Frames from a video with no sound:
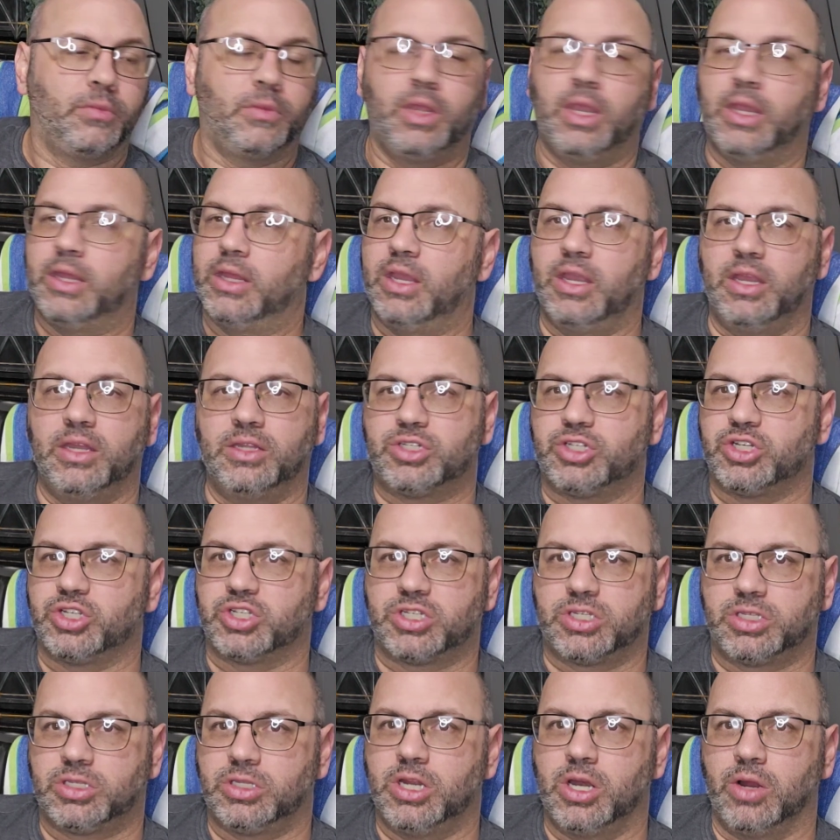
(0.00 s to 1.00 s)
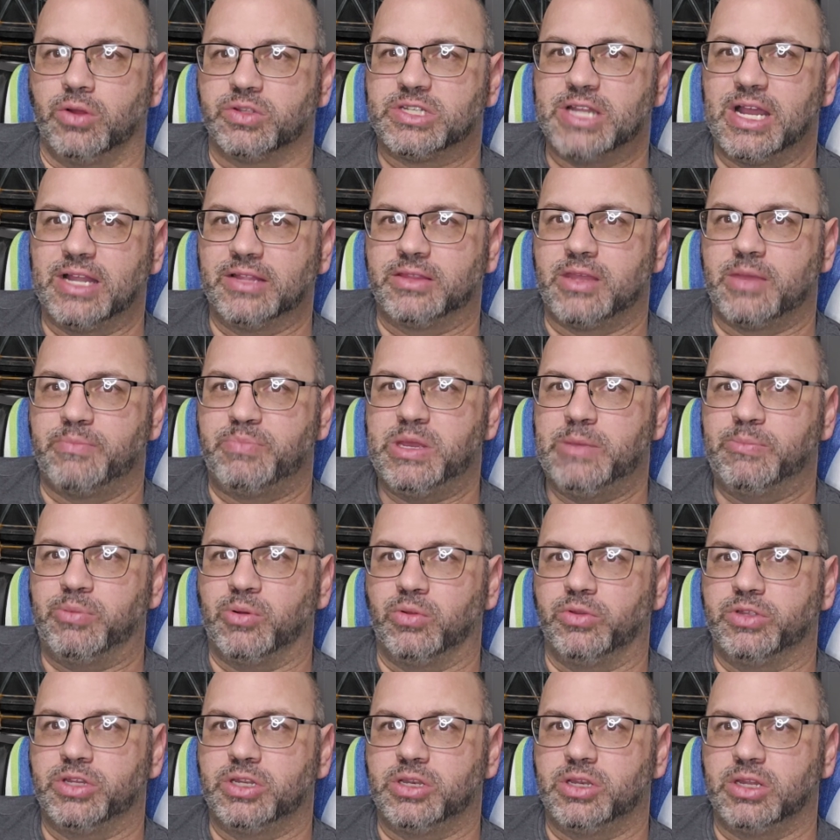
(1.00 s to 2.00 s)
It's just, it's not that
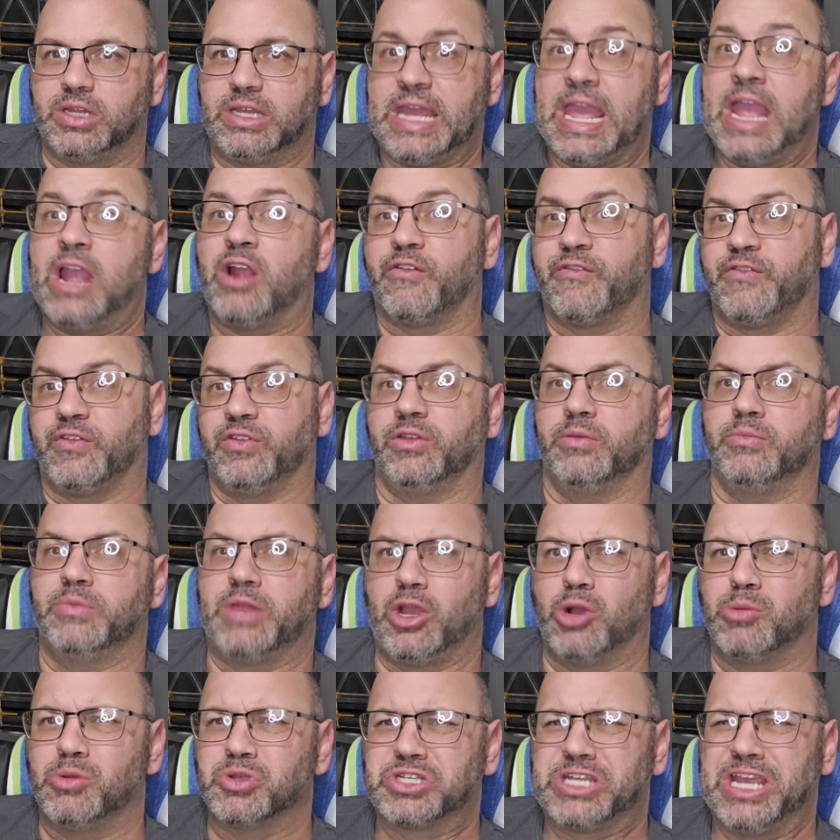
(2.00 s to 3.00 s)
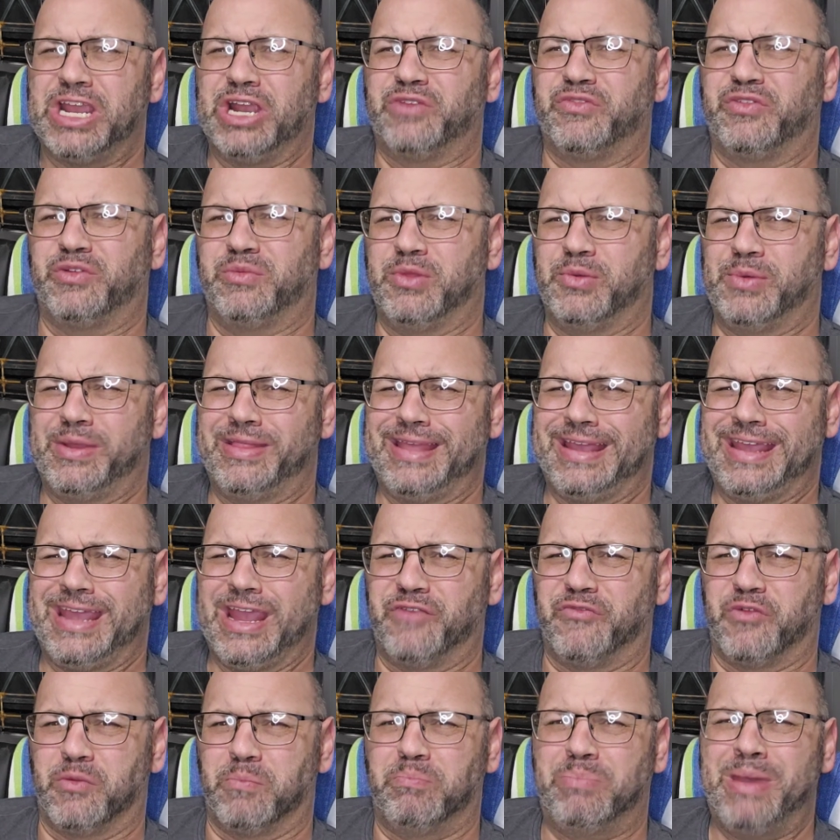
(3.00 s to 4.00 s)
people didn't care for them. They almost care for them the way they
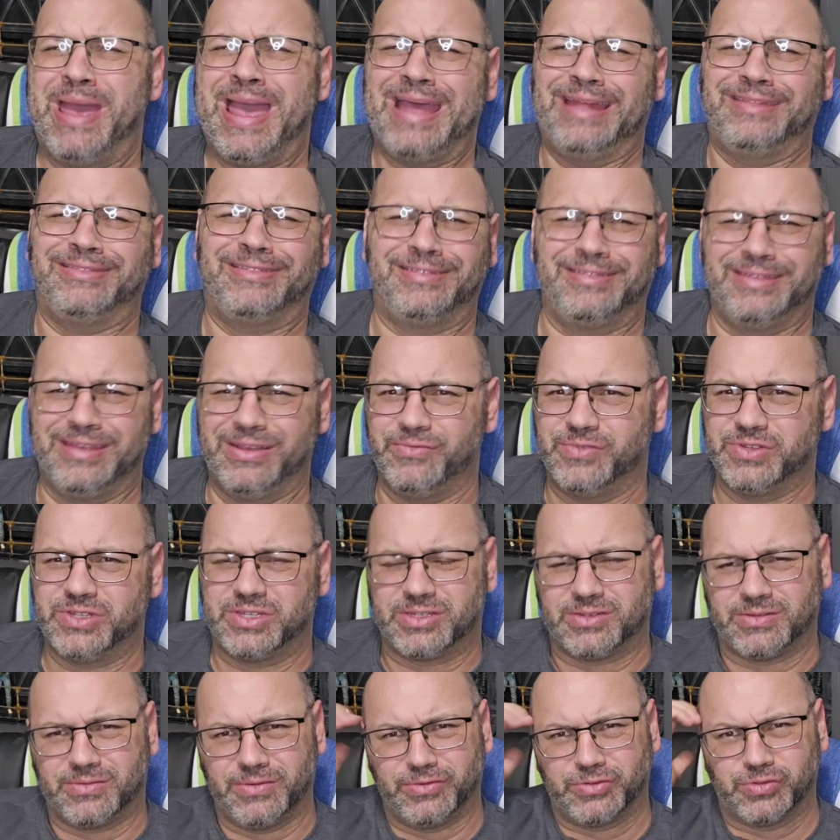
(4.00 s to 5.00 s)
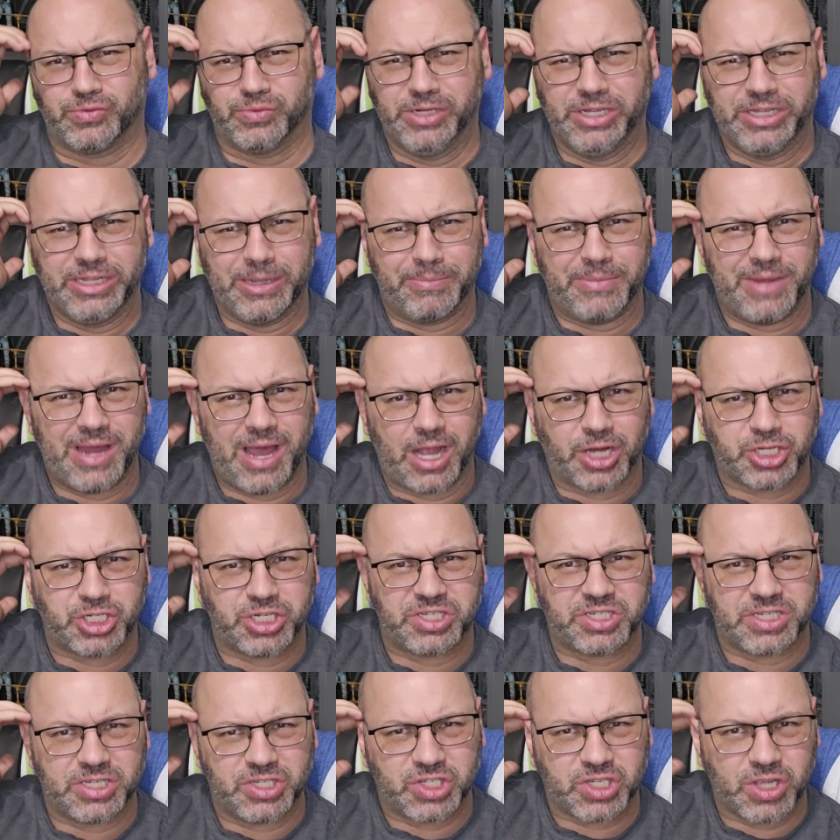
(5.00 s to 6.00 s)
care for pets. It was really
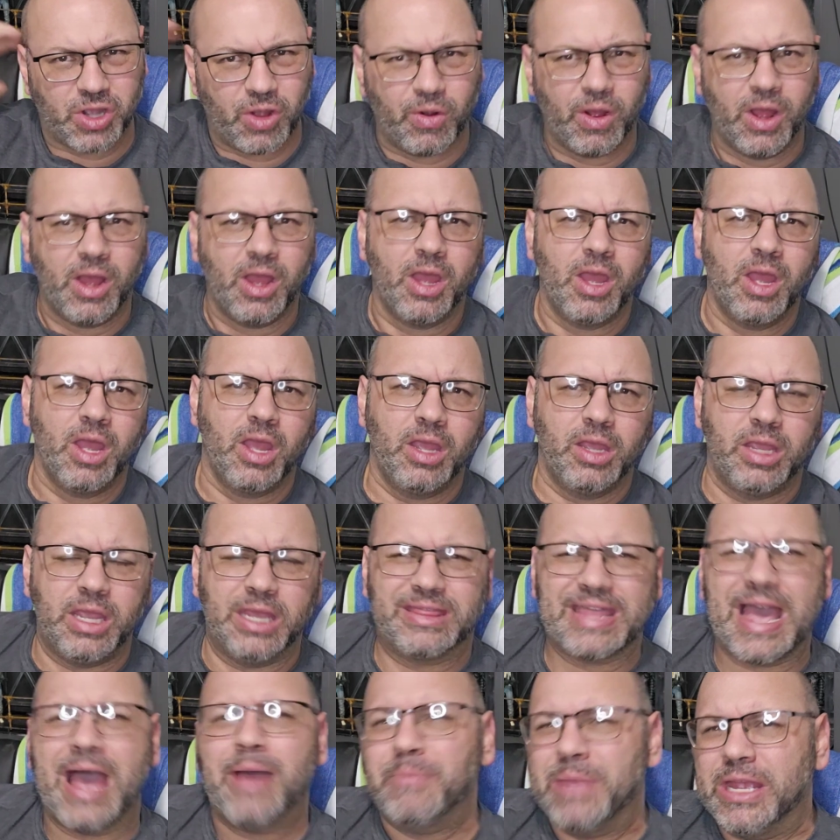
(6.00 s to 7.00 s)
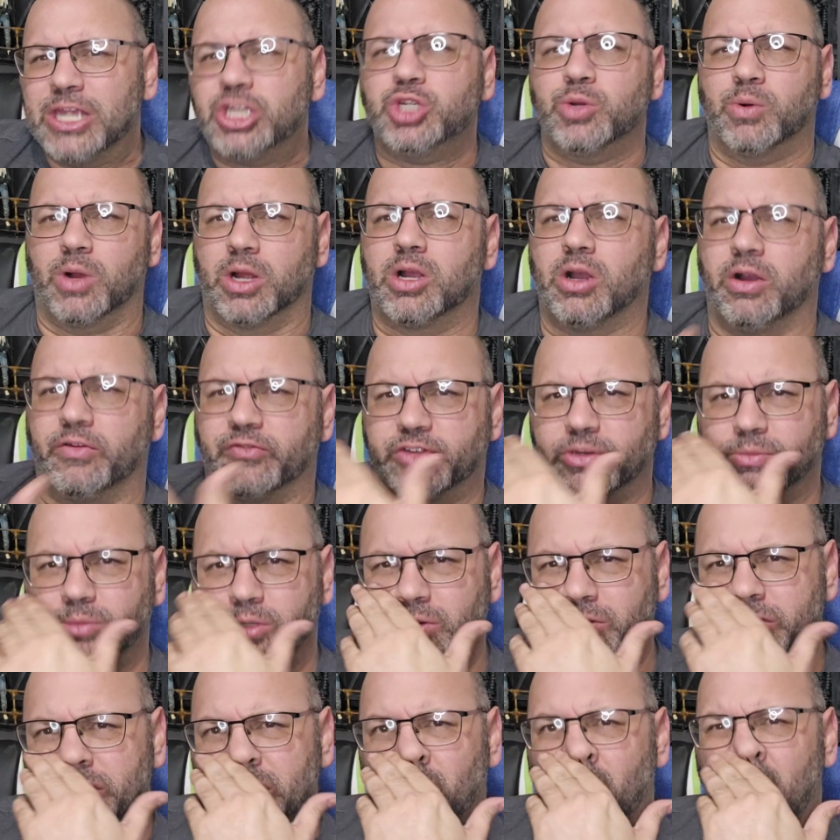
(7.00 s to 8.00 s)
obnoxious. And so that makes you
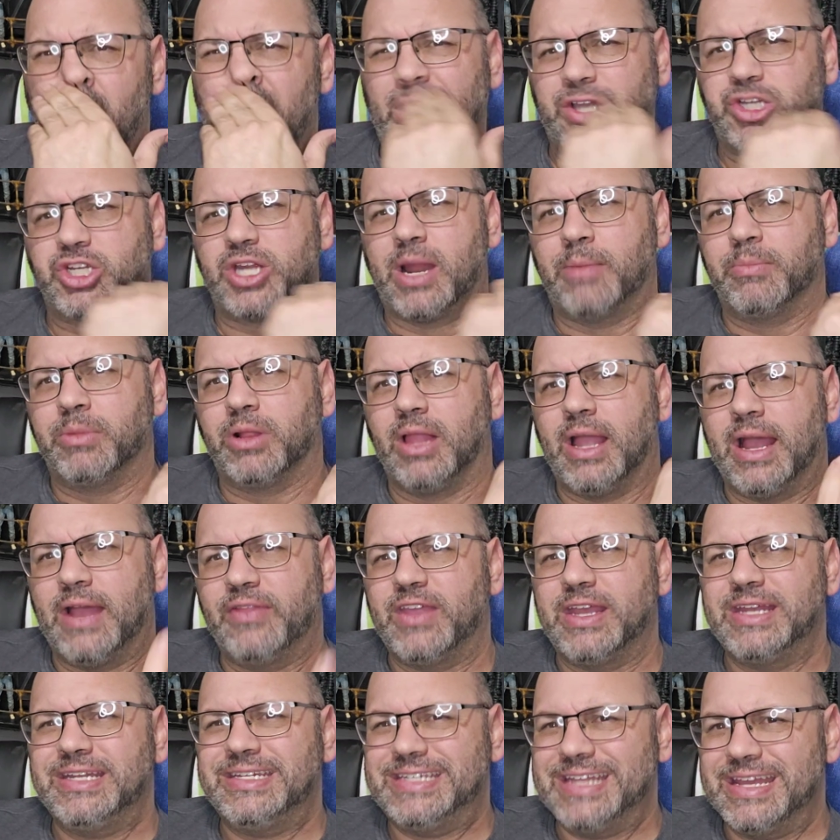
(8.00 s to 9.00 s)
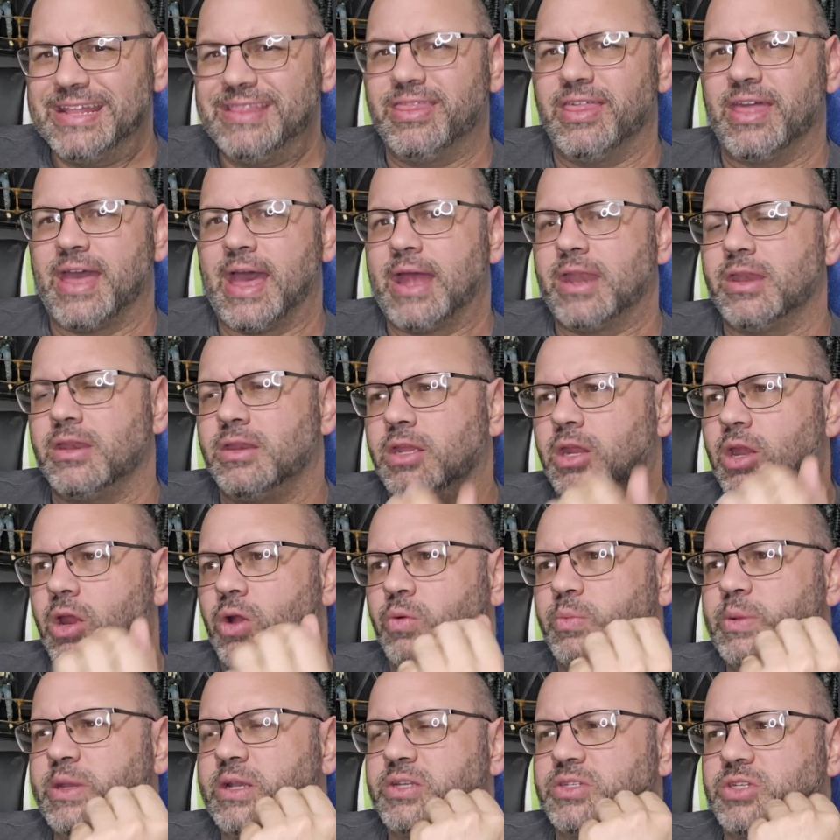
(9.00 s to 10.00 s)
uncomfortable to watch. And I'm glad they did that,
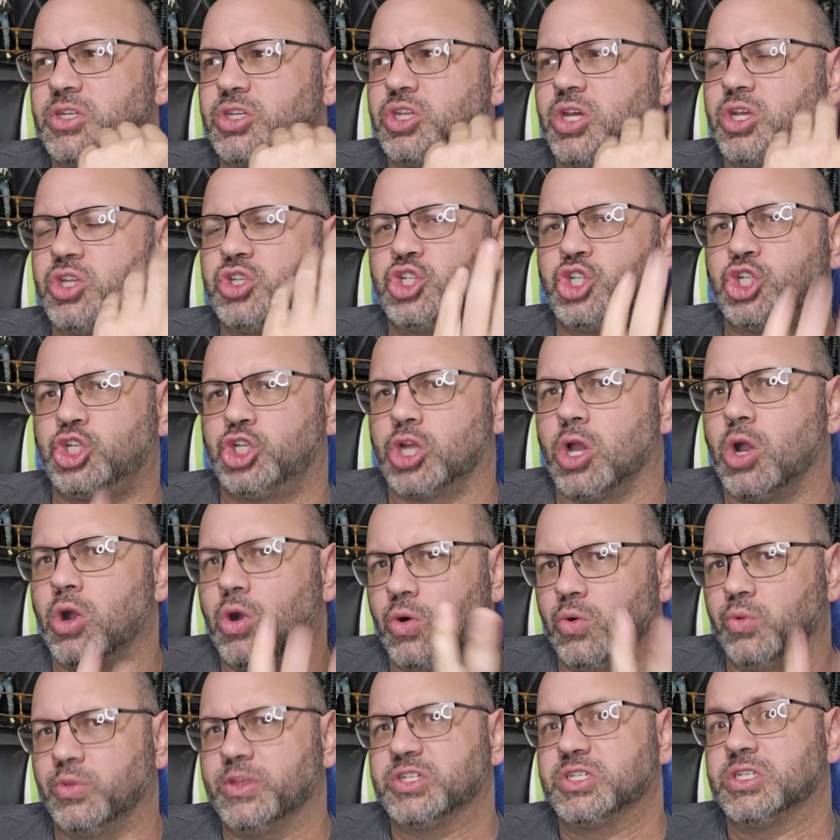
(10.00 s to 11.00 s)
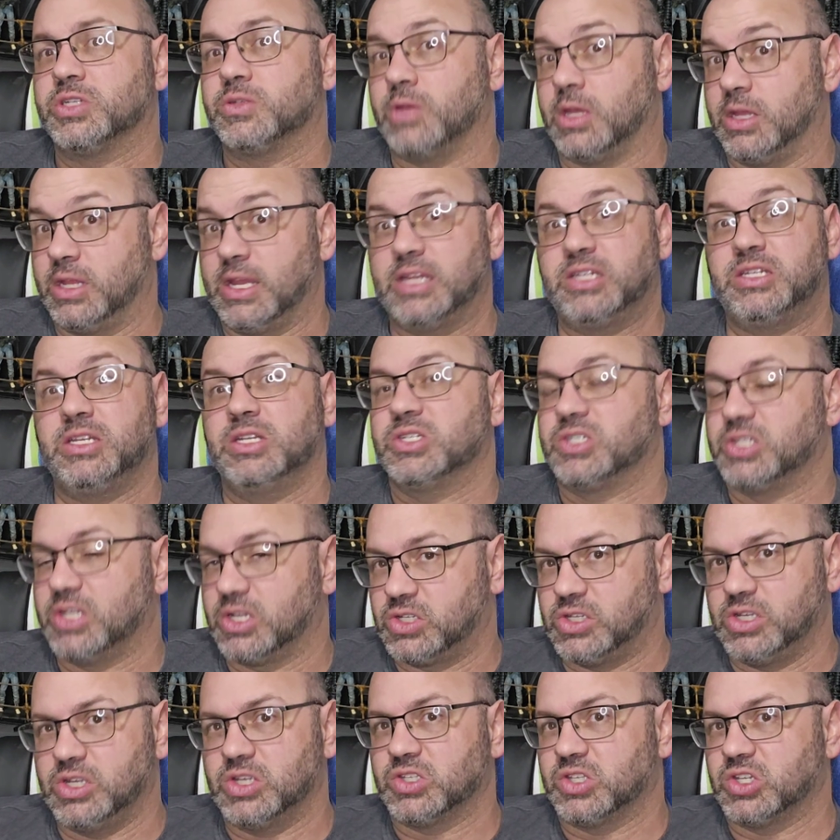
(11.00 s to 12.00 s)
because it does show this is in the
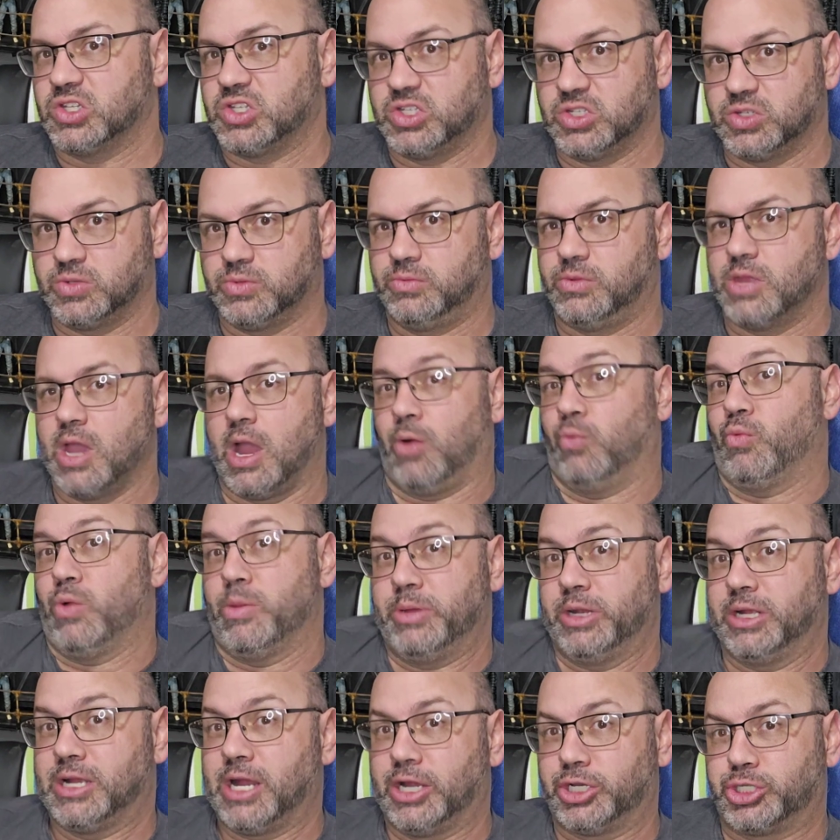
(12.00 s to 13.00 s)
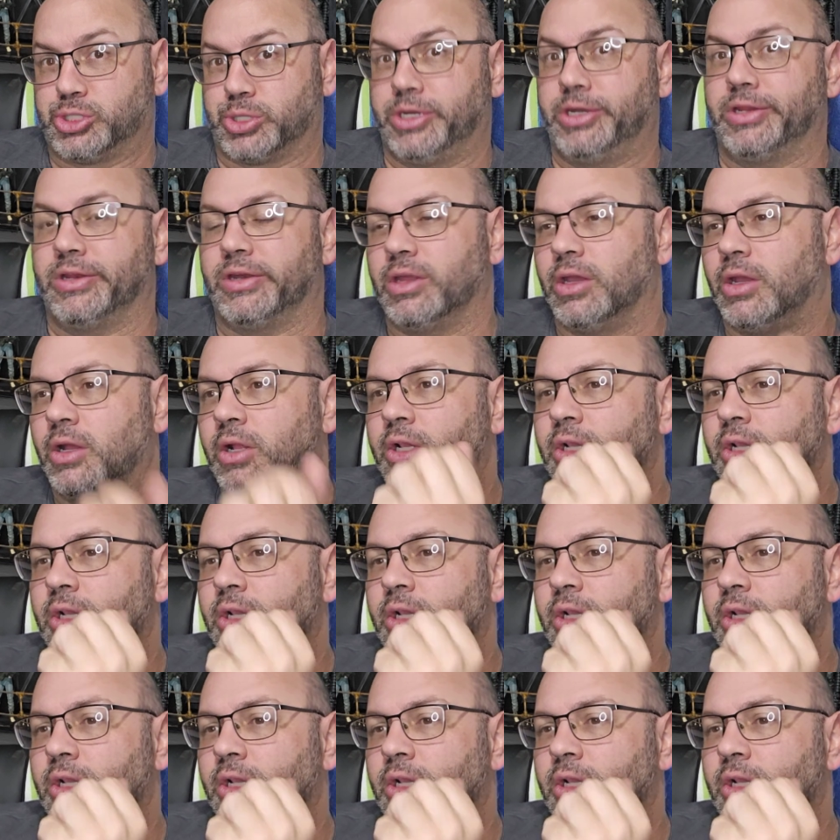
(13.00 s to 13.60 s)
1860s. This is how women got treated.